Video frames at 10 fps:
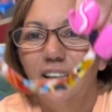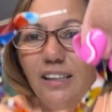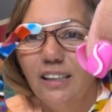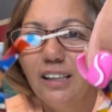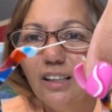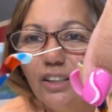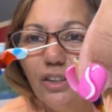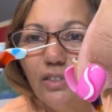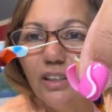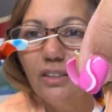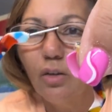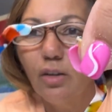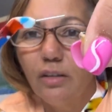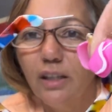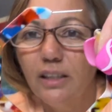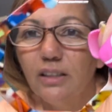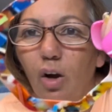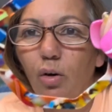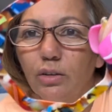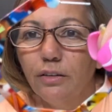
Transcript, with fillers: Look how cute these are. These are all